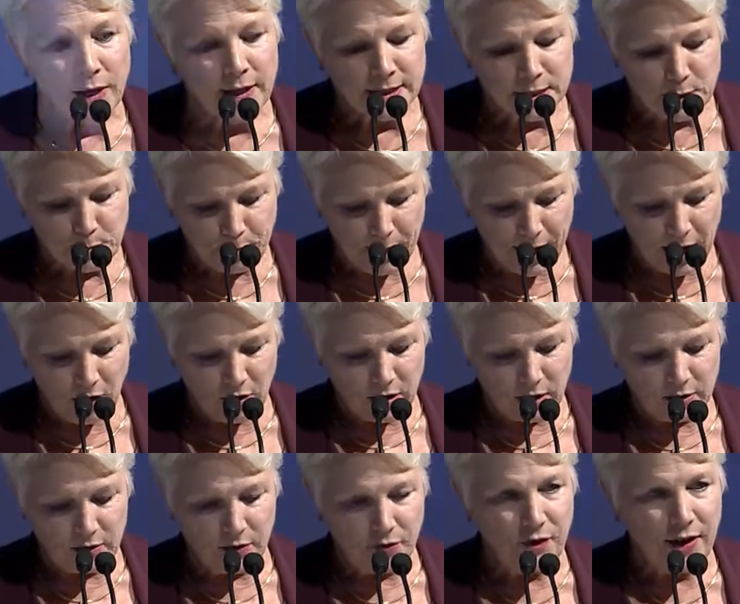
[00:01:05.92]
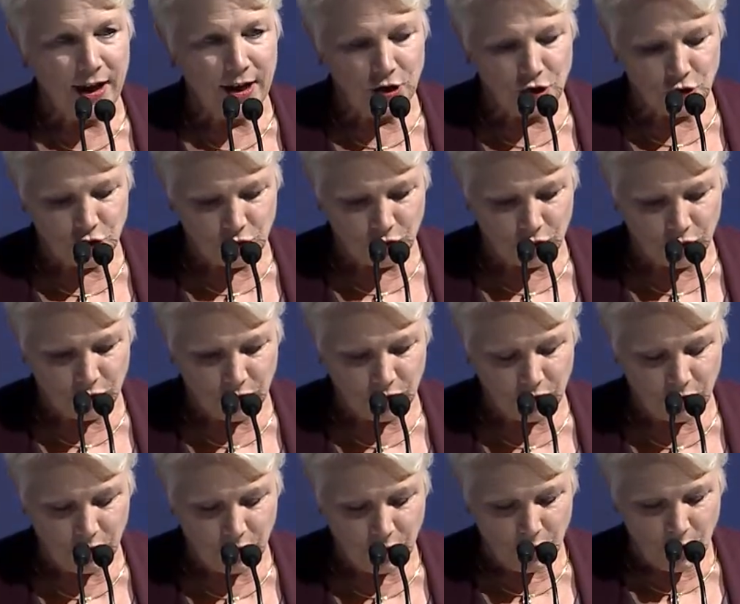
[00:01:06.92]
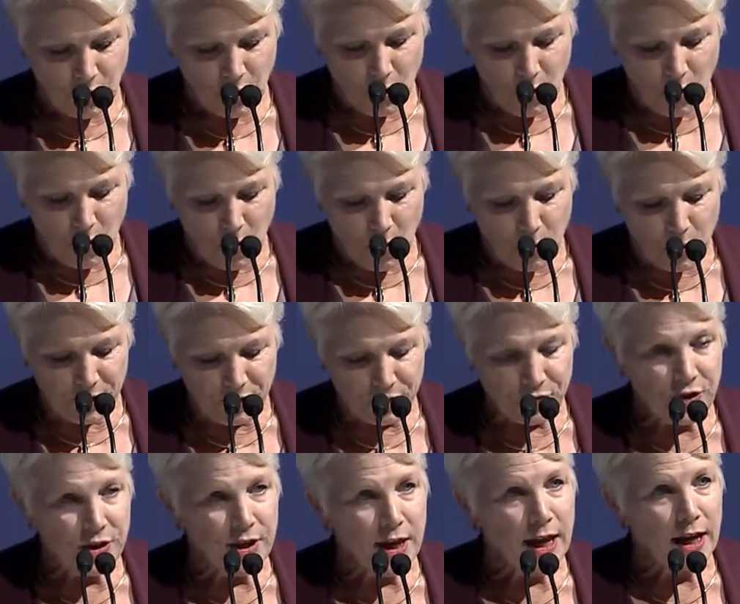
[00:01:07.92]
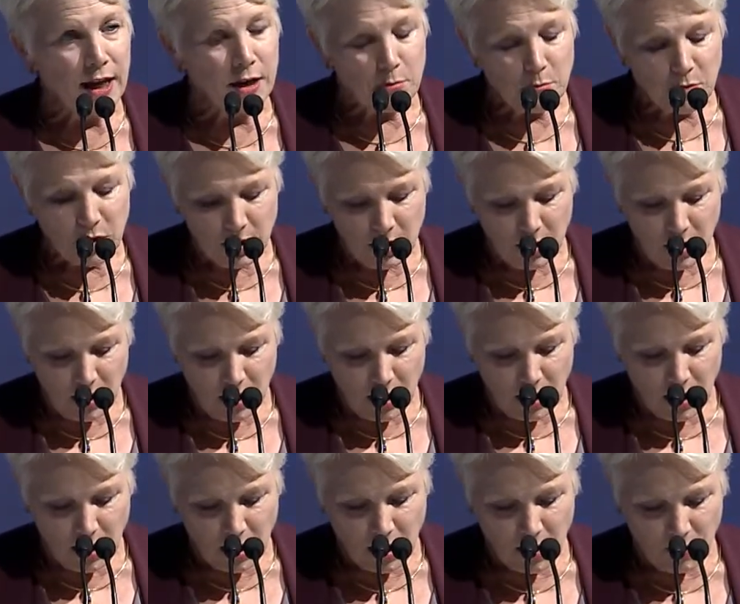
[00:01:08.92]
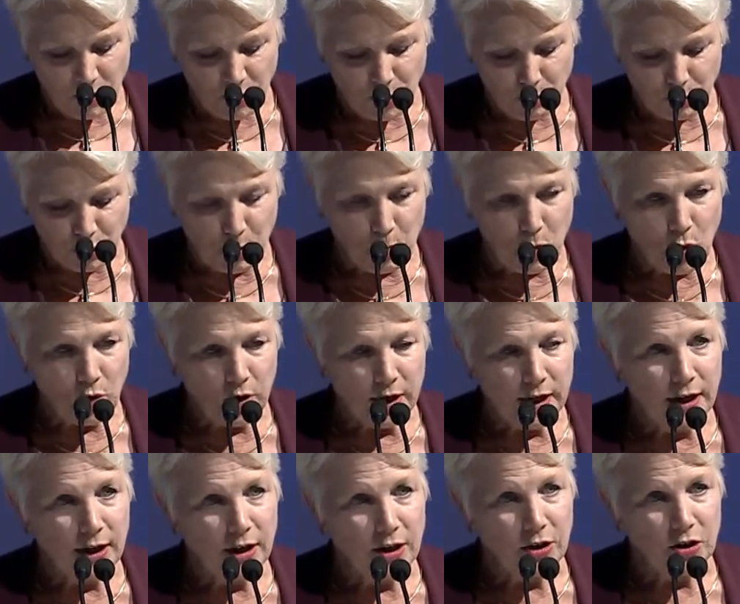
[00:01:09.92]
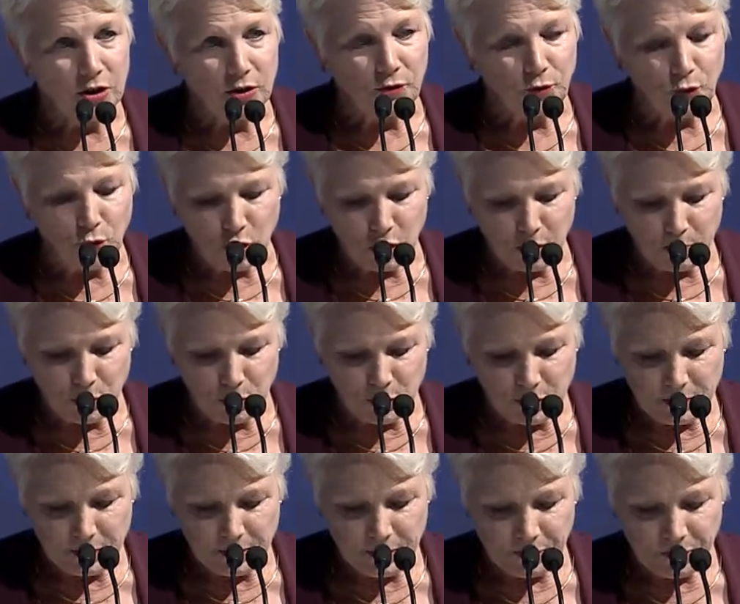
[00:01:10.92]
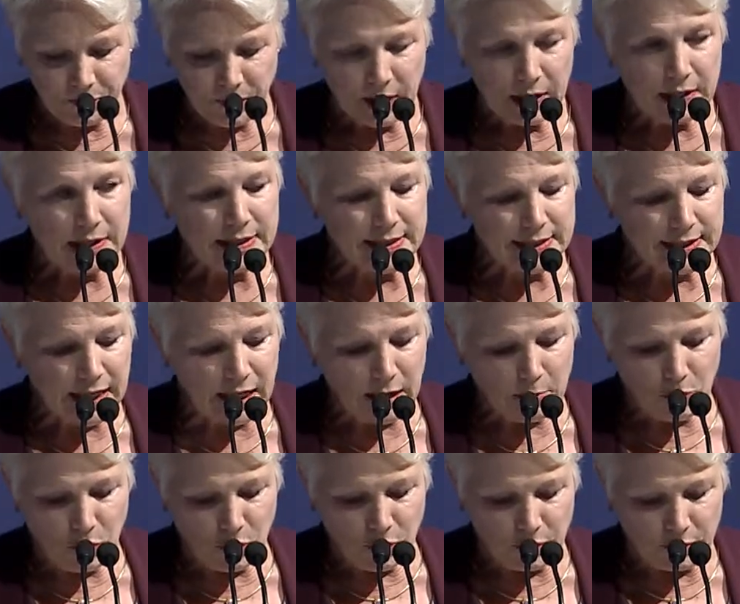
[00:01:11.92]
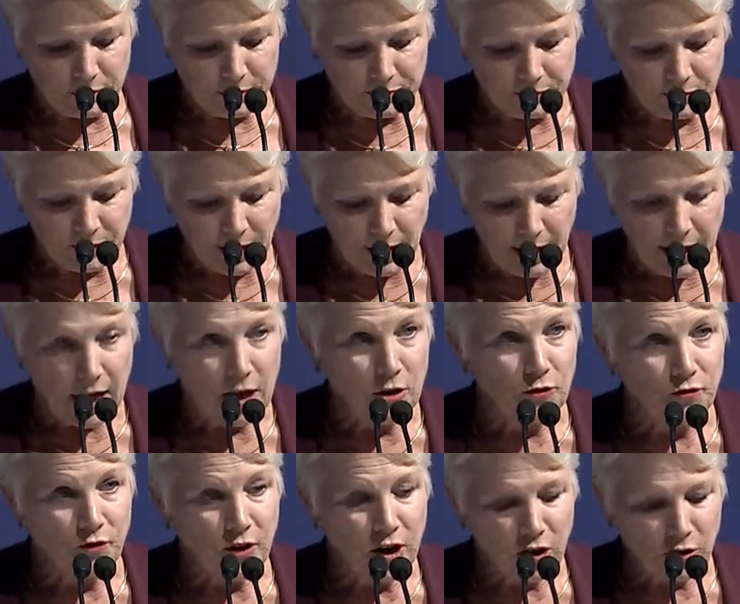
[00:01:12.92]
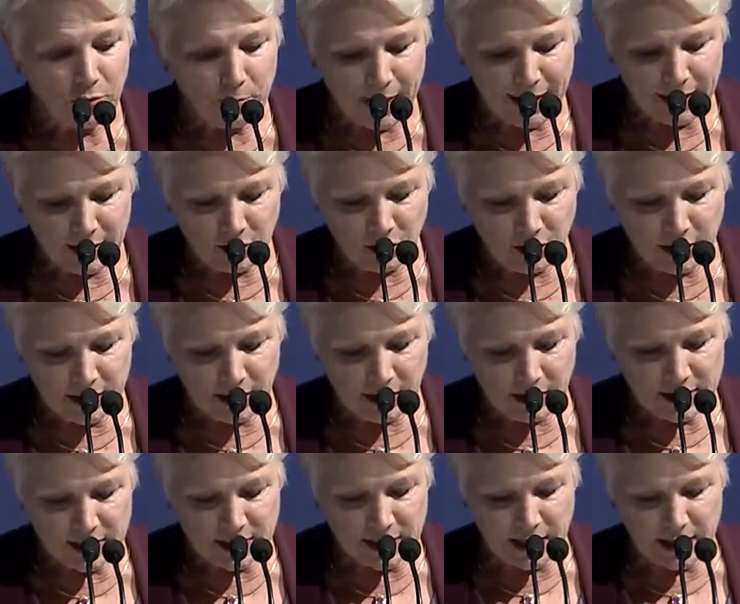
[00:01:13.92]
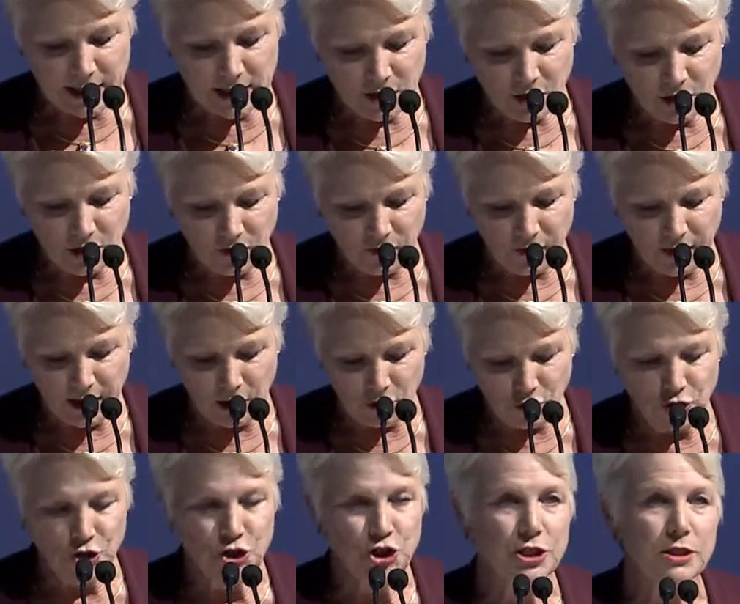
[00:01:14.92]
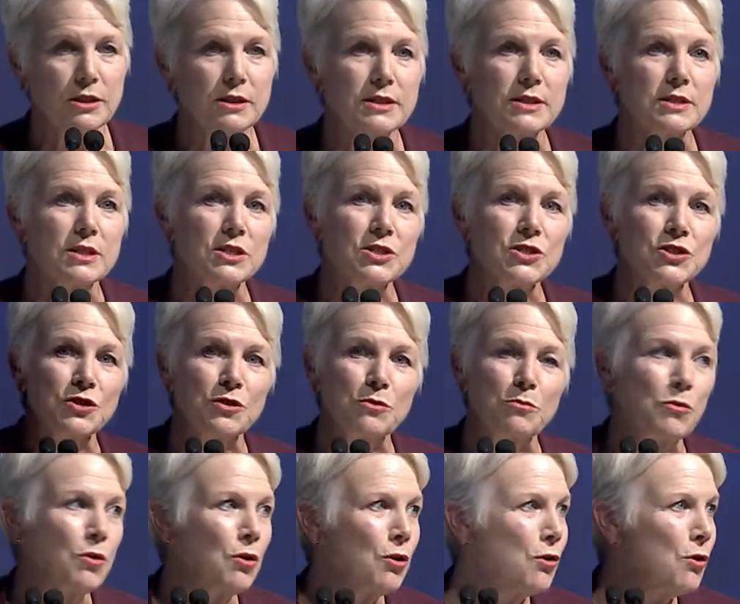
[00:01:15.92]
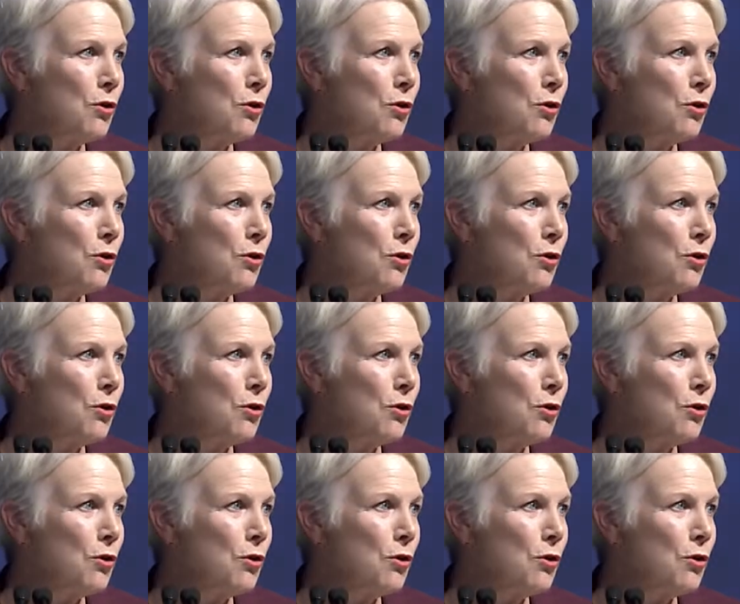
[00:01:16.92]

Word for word: transparent fashion, with the aim of promoting an affordable, stable, environmentally sensitive energy system